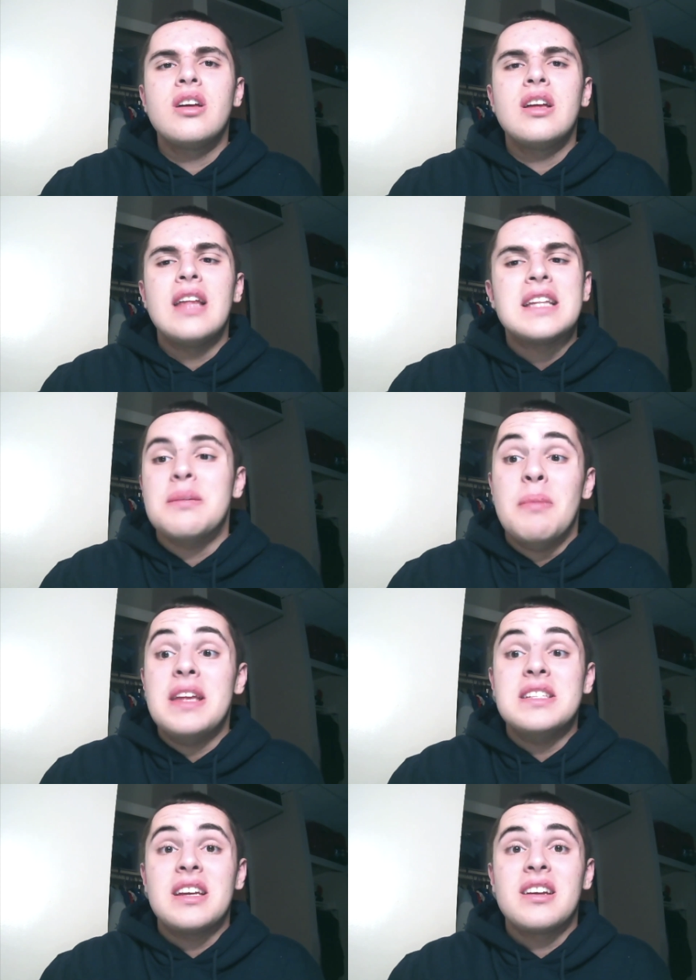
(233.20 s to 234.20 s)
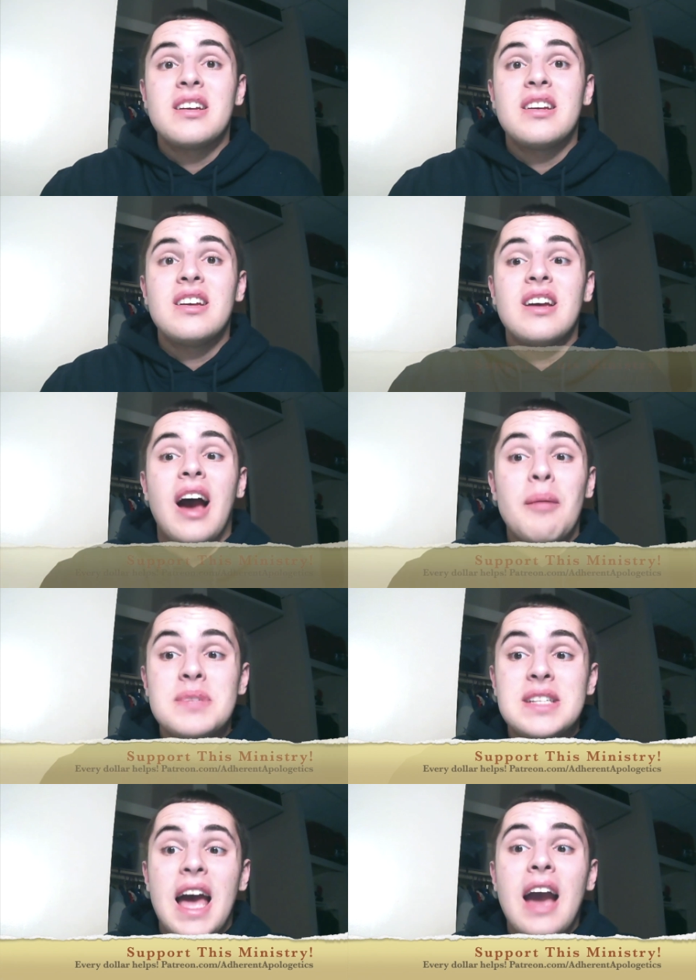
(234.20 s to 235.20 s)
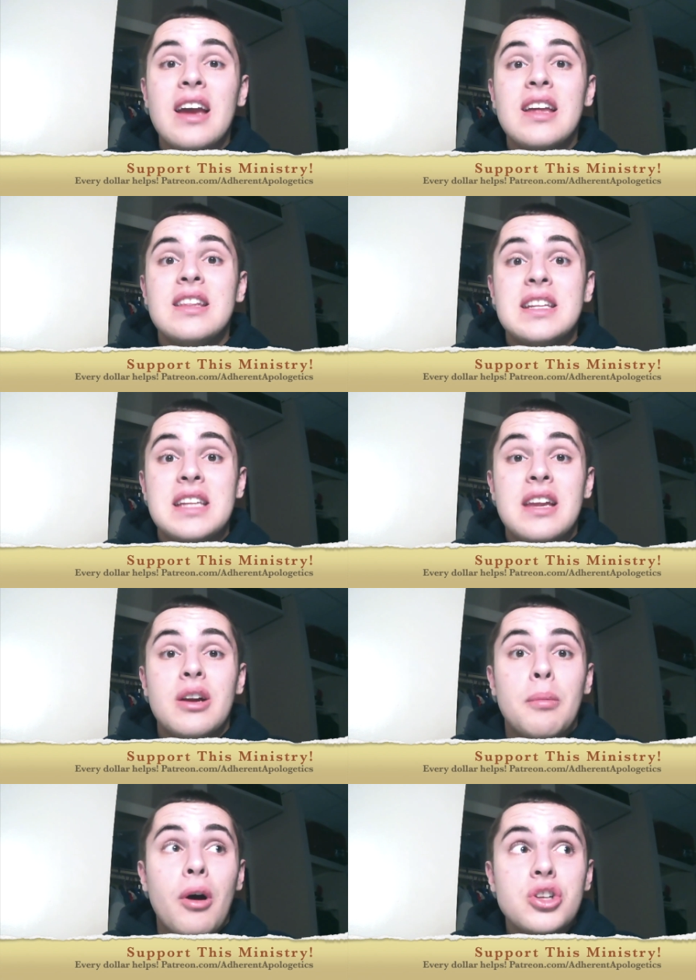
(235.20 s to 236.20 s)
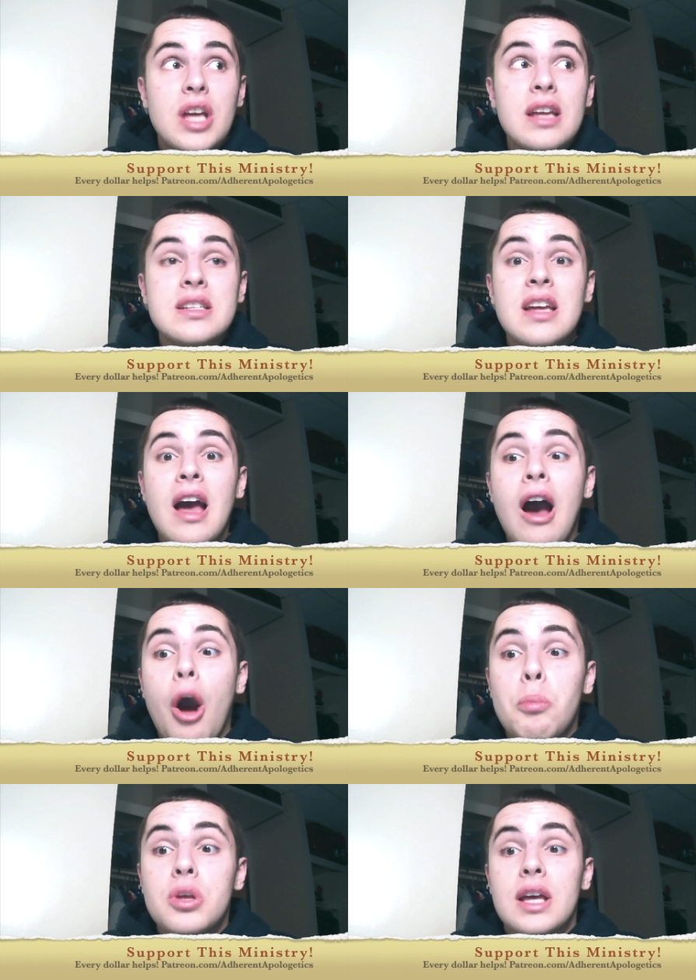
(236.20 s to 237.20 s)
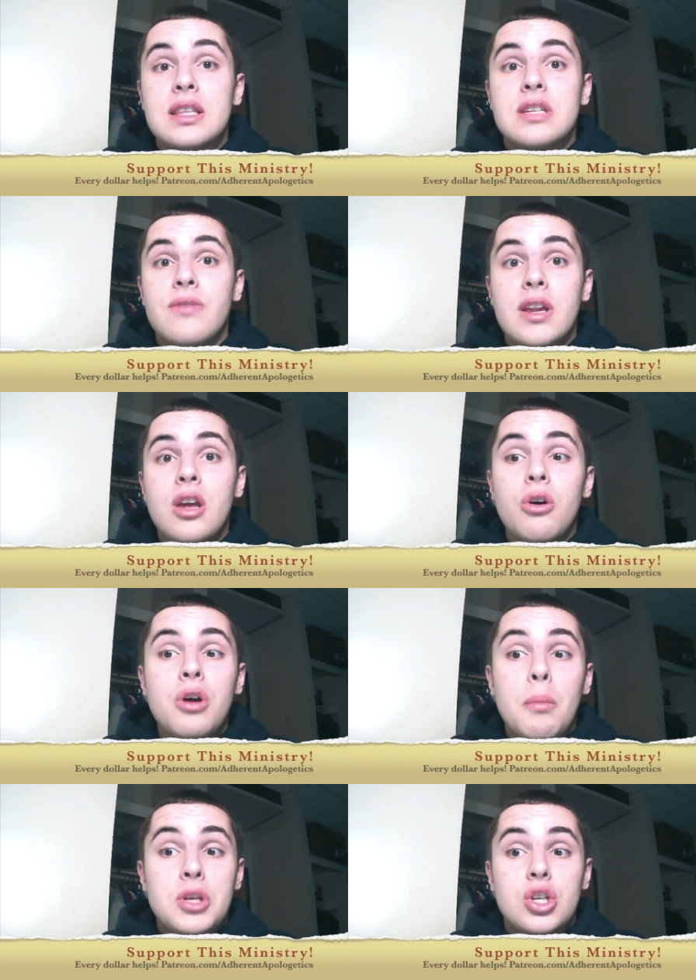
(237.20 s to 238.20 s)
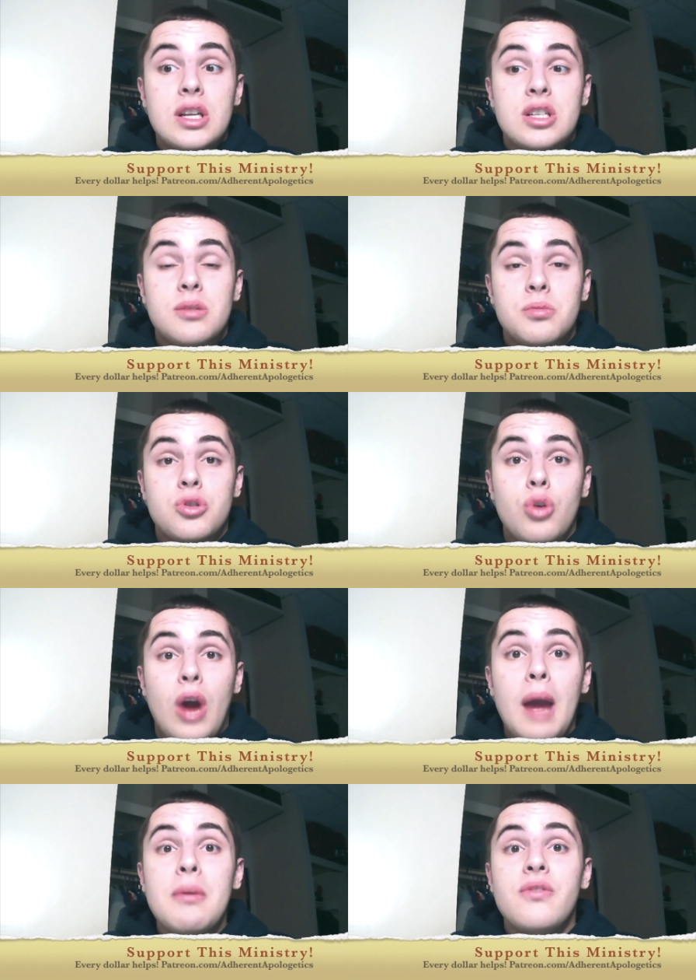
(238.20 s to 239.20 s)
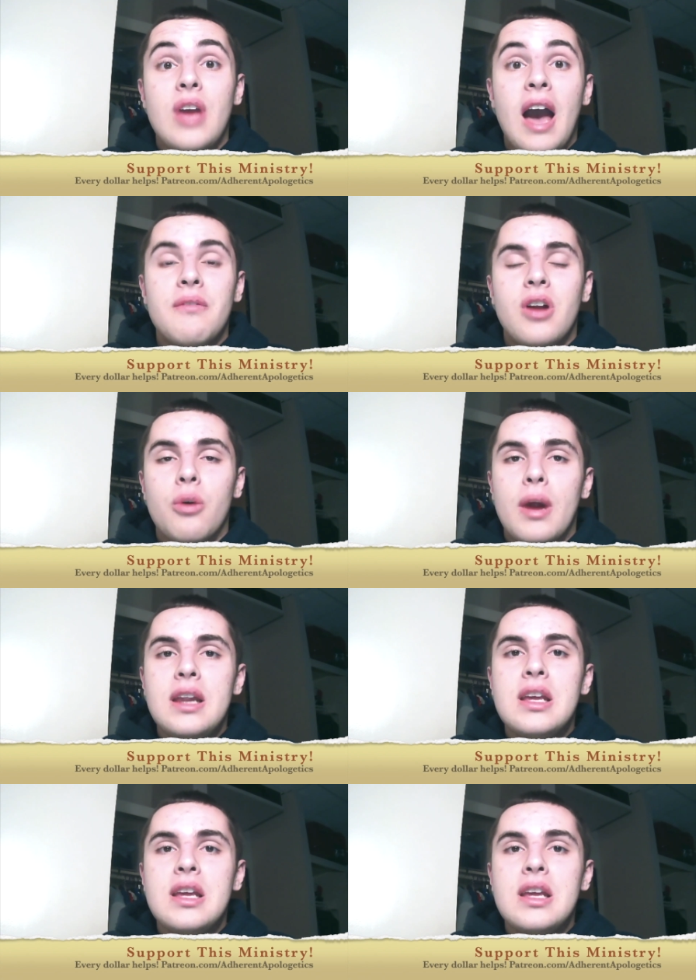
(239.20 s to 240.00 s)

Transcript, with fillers: That's amazing. I'm Zach. This is Here in Apologetics. Hope you like this video. Be sure to subscribe if you haven't already.